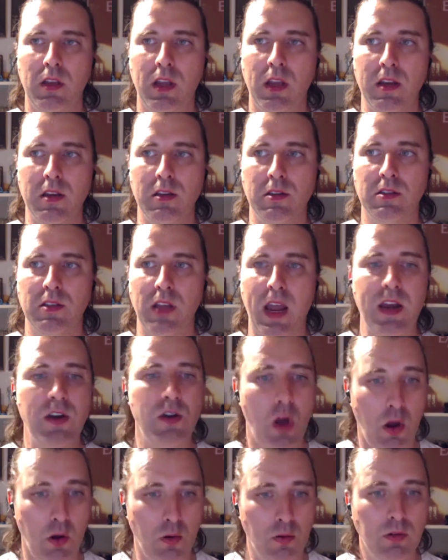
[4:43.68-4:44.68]
is say,
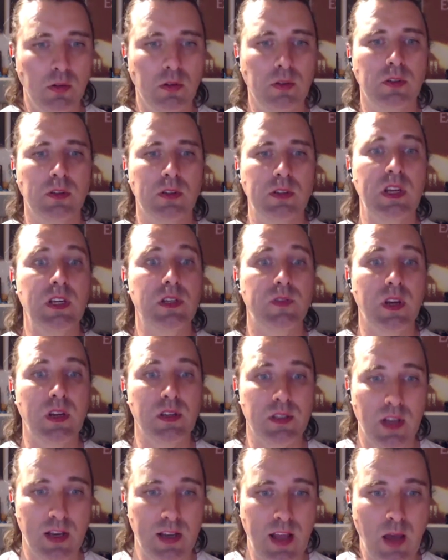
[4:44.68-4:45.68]
no, these
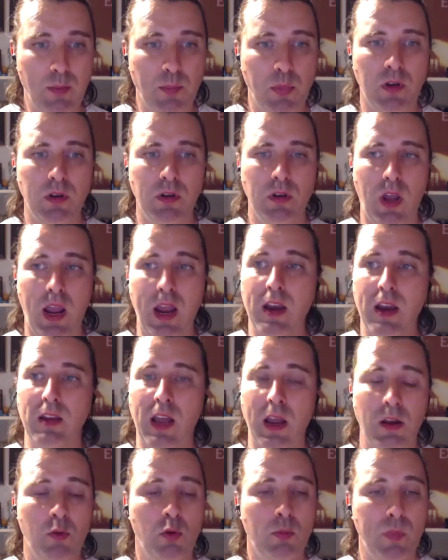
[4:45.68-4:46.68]
things did happen and
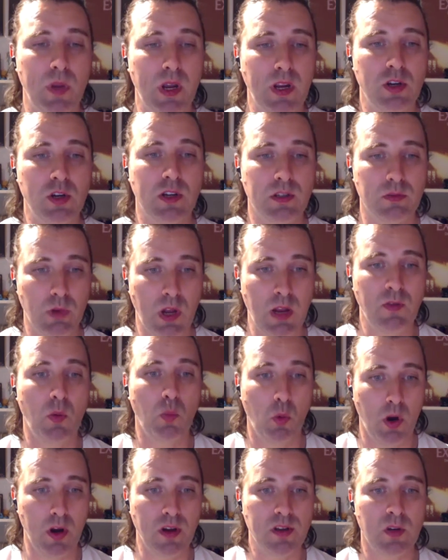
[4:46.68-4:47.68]
they could be just
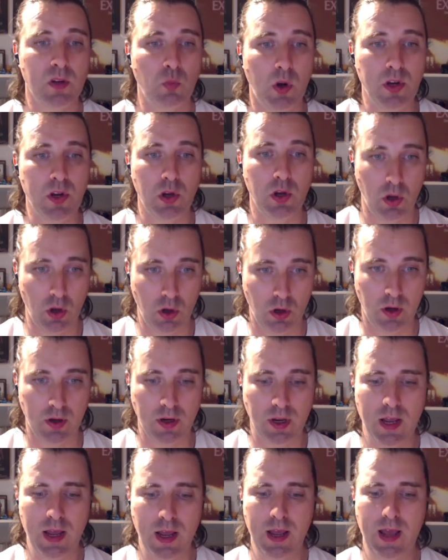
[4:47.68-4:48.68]
even worse than what you
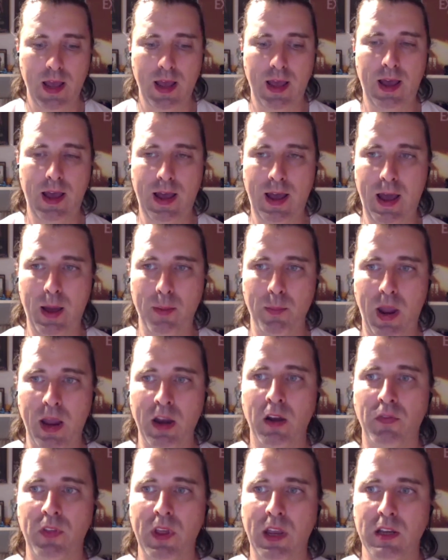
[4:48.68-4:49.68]
heard.
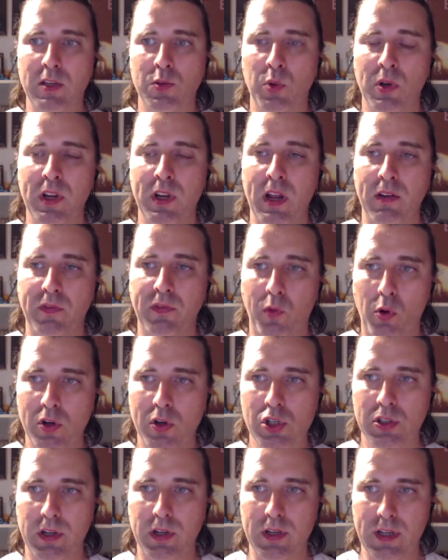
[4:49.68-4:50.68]
And I think it's really
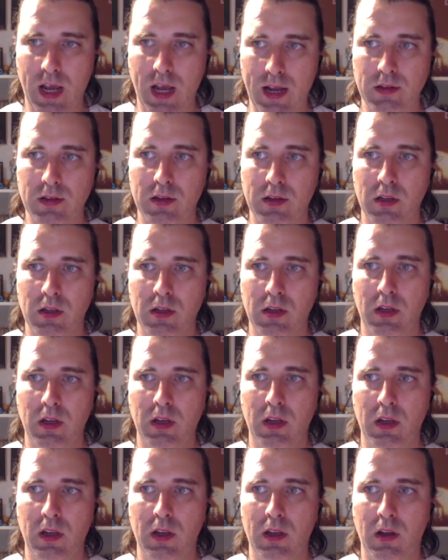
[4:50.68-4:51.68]
unfortunate that
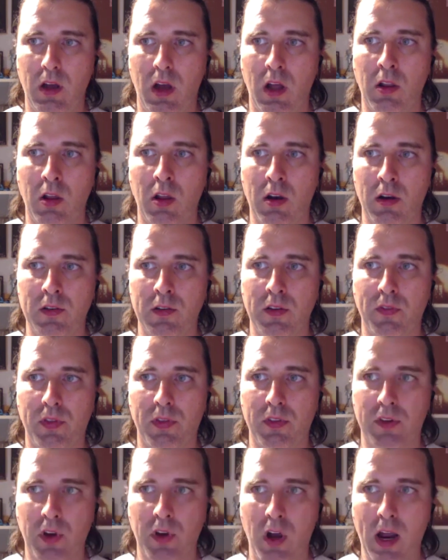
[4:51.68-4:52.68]
a lot of the
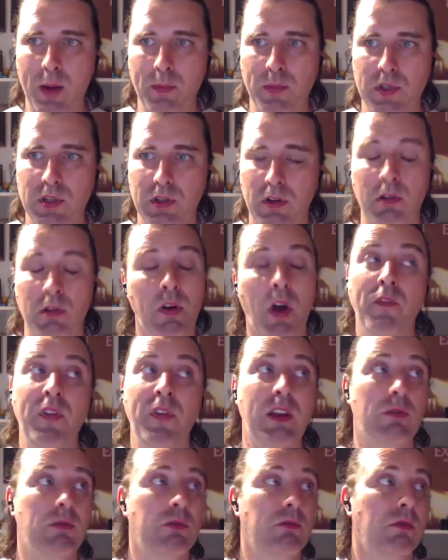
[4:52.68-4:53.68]
times, I
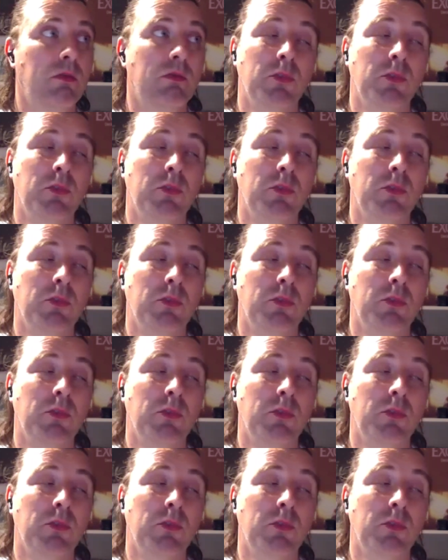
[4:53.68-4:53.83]
think